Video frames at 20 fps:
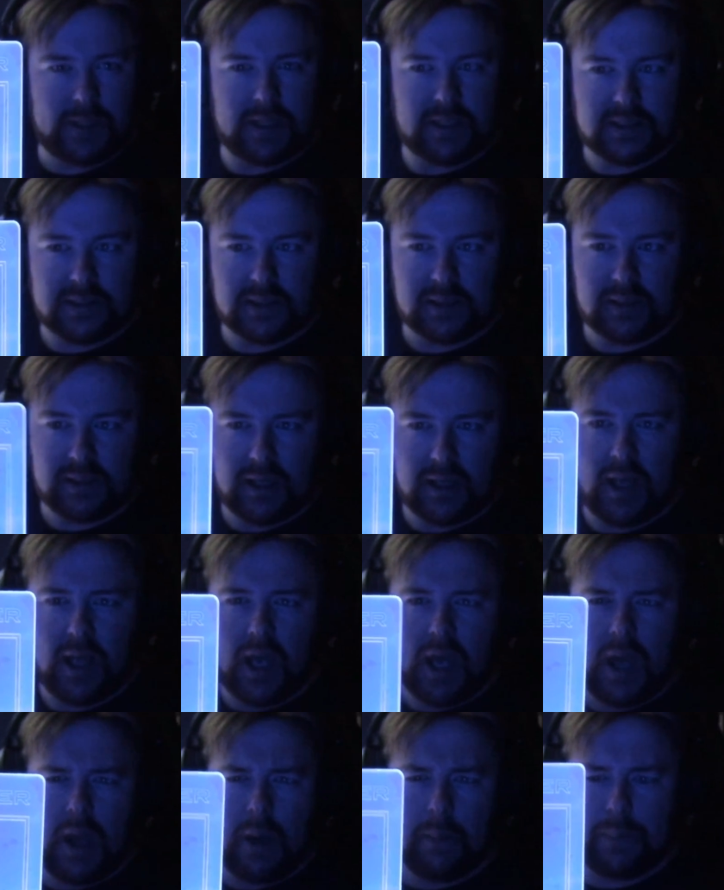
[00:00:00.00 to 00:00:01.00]
person,
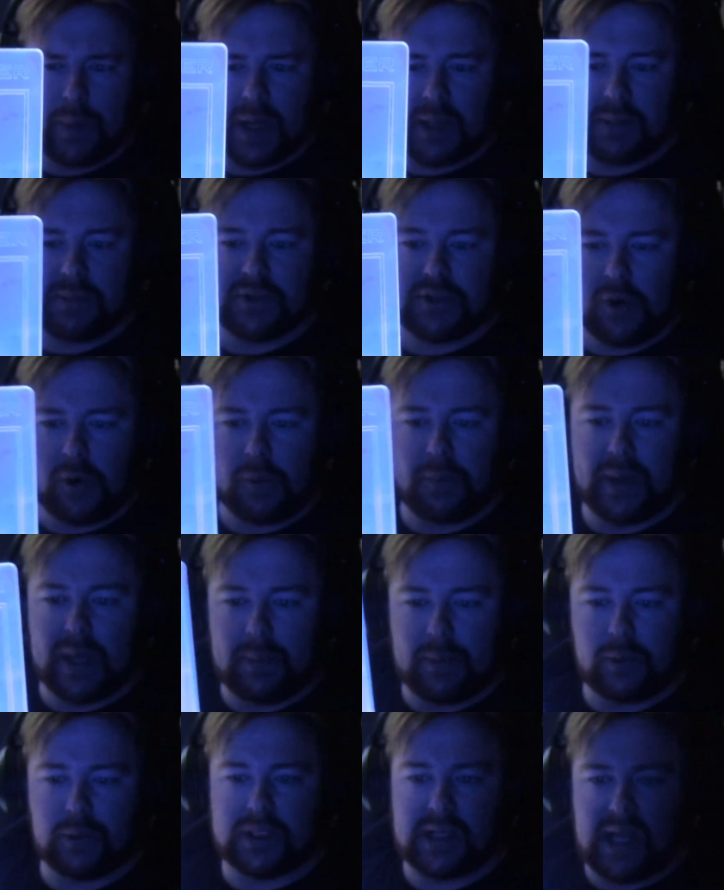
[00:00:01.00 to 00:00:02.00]
but I'm sure
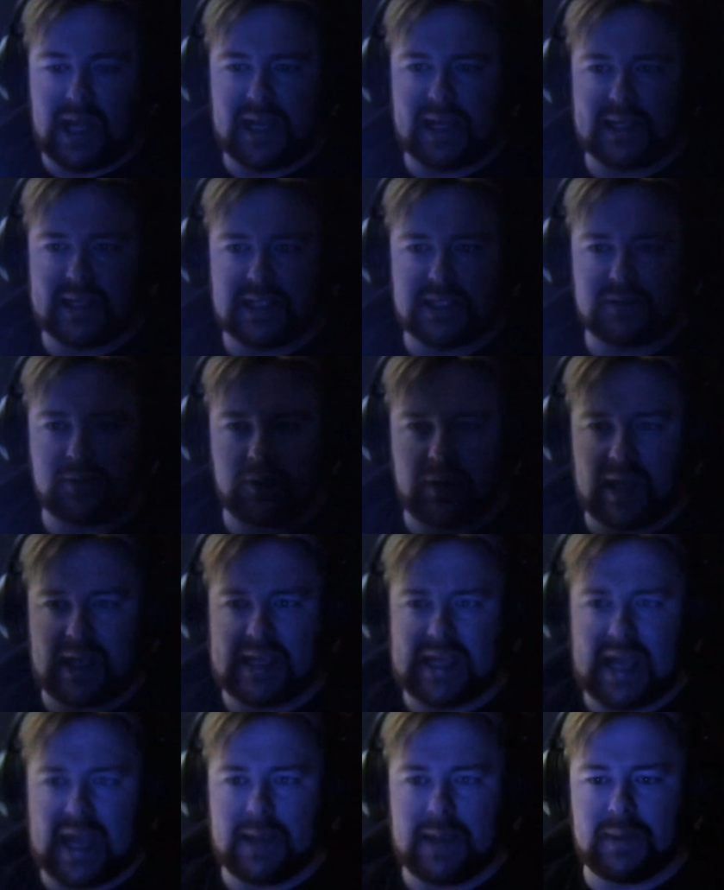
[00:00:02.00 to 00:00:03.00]
people would like this for their
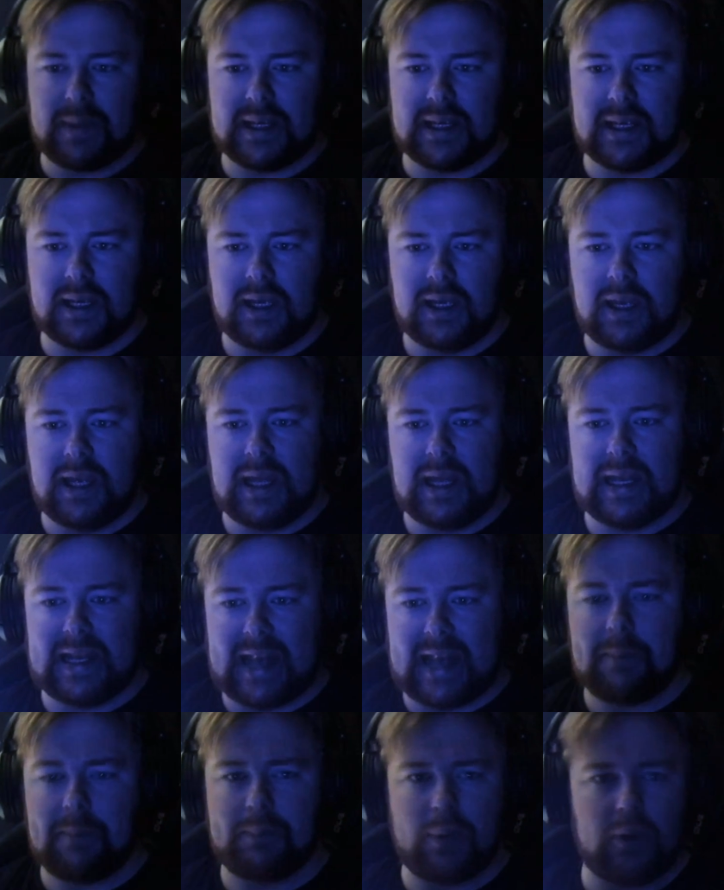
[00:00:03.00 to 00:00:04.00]
gaming
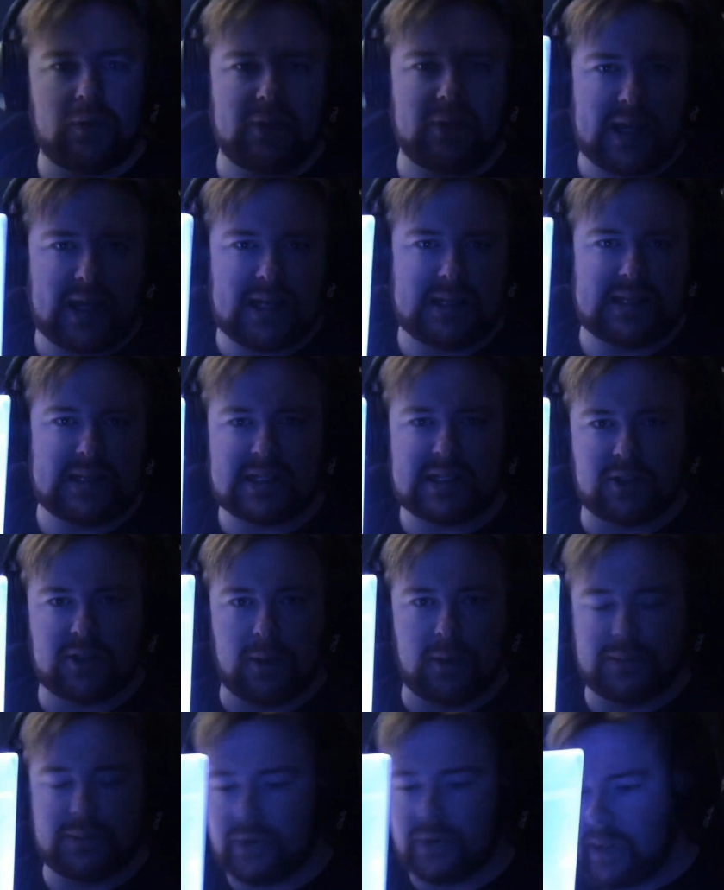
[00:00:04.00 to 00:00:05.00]
lamp on their
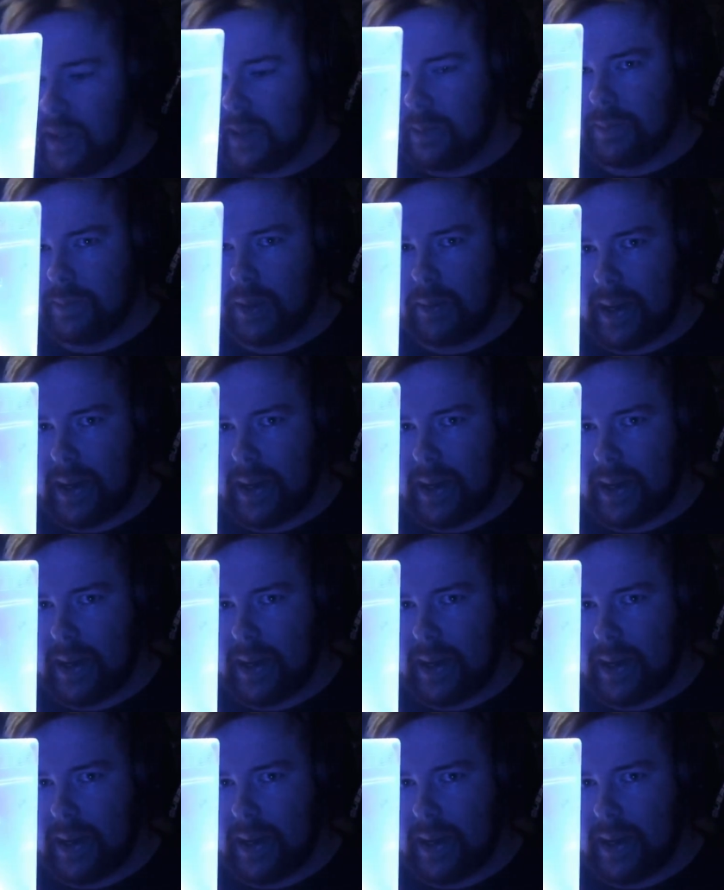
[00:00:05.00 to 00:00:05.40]
desktop. So anyway, we're